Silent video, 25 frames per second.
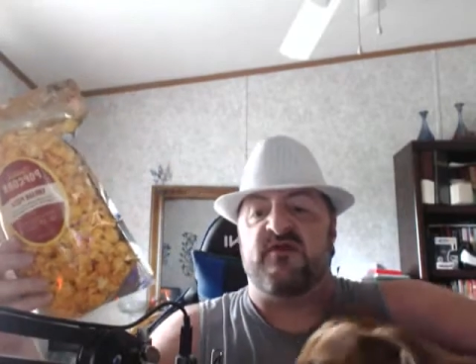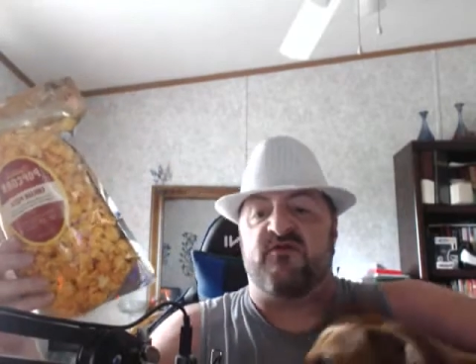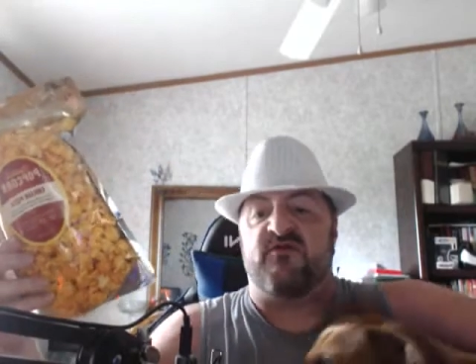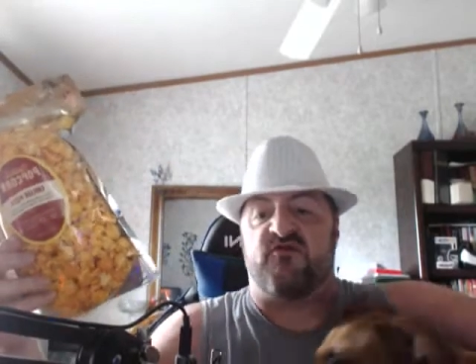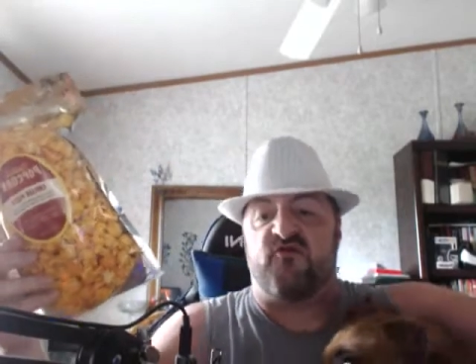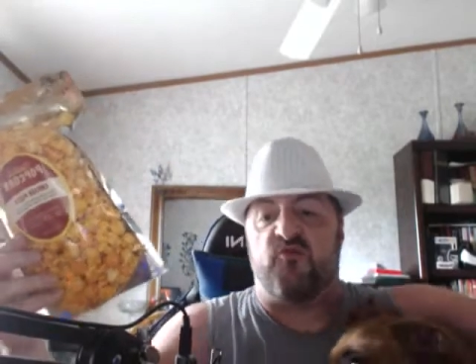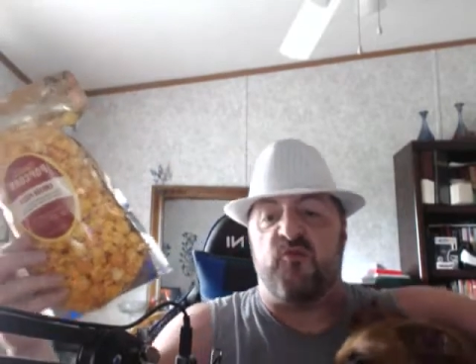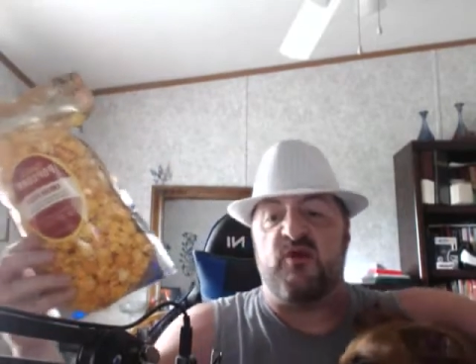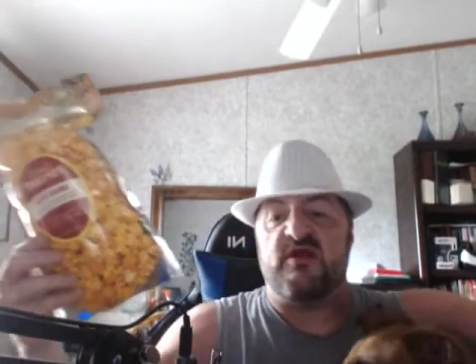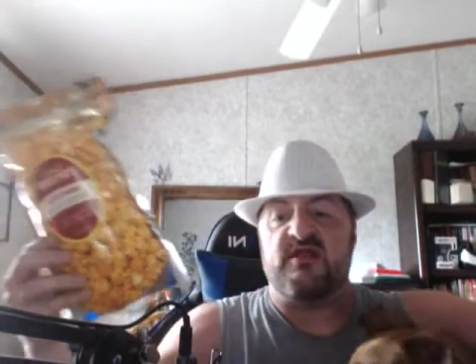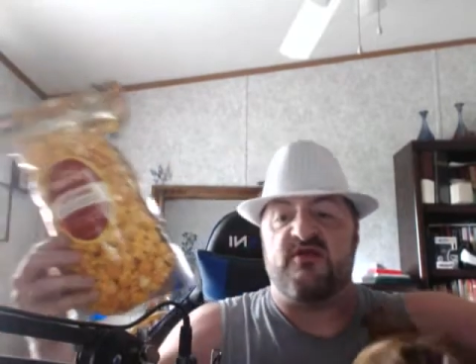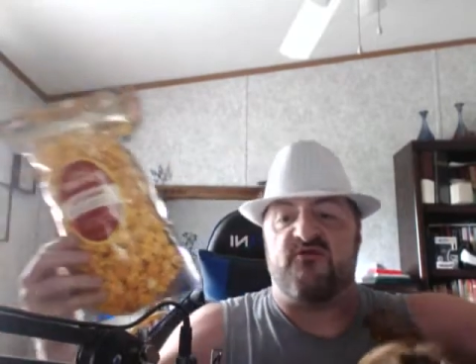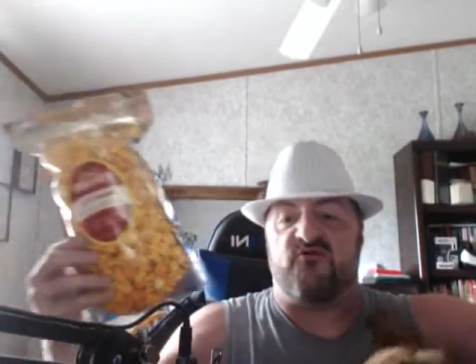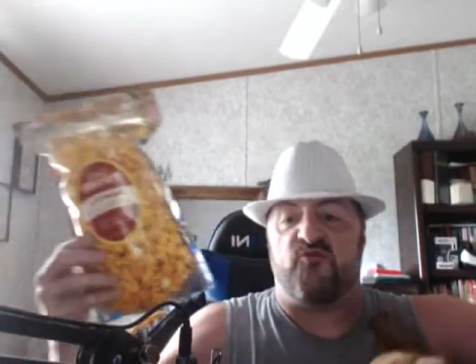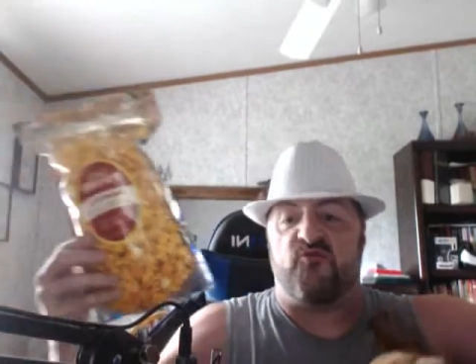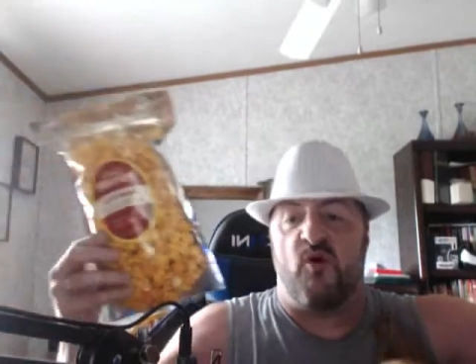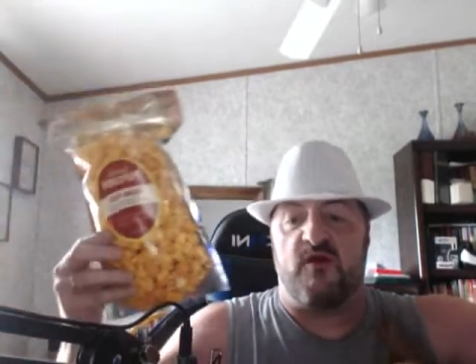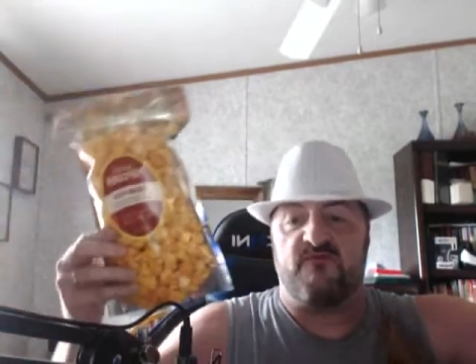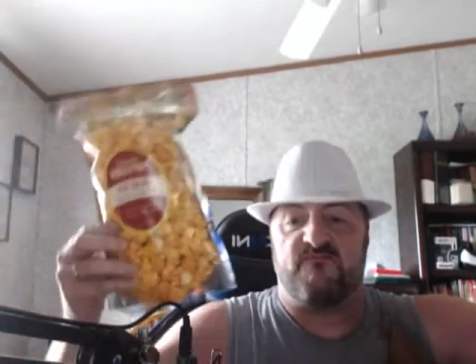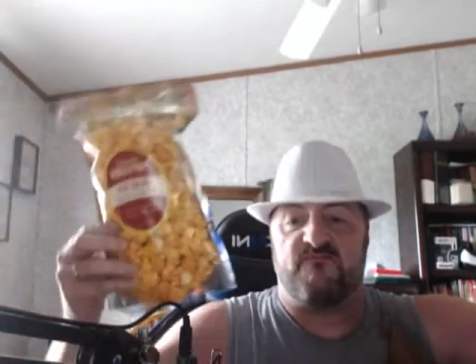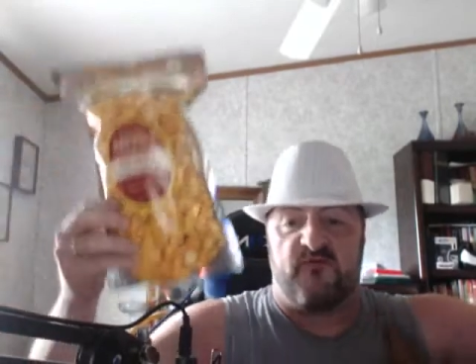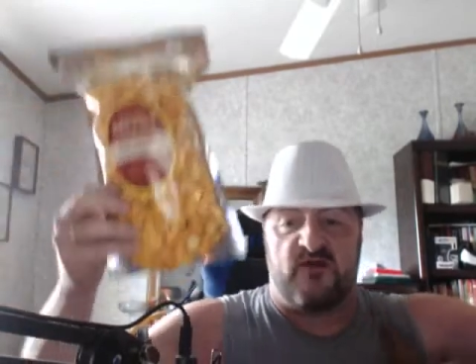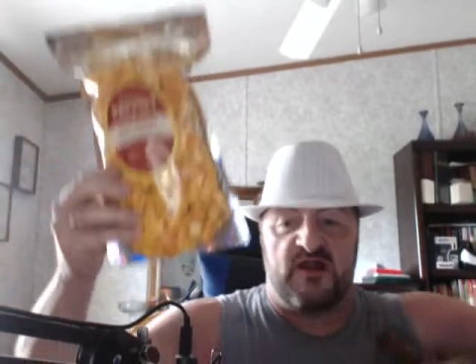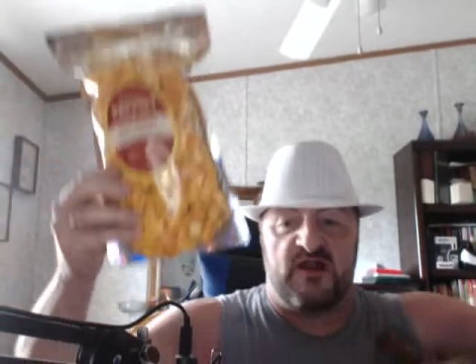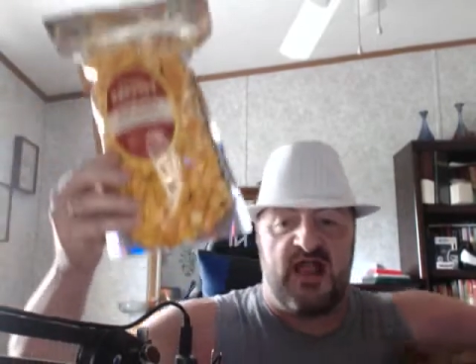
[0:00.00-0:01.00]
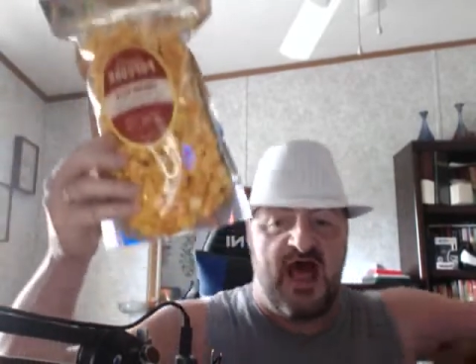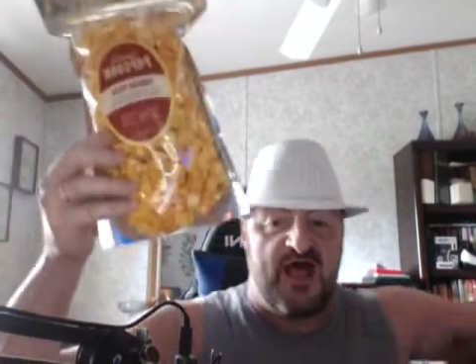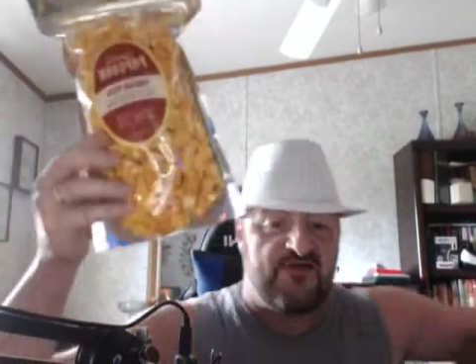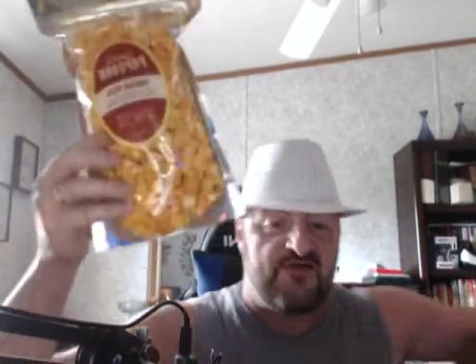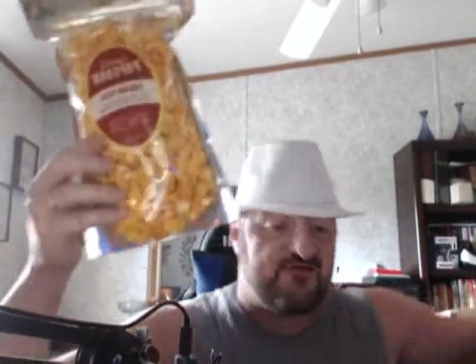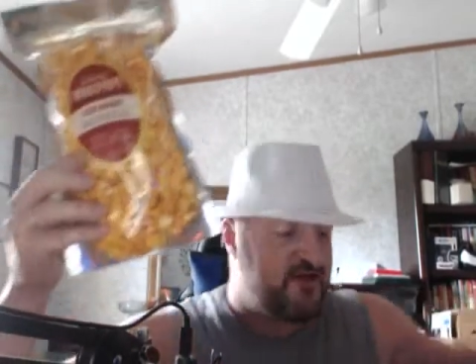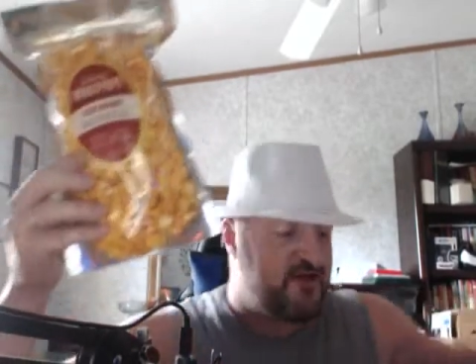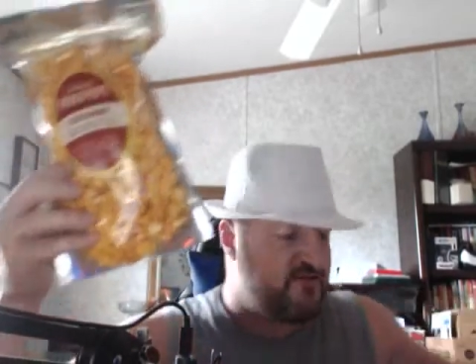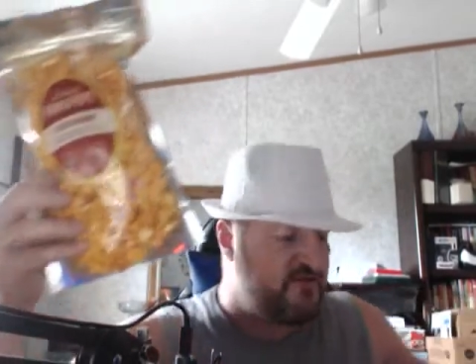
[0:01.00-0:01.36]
the sweetest one for last.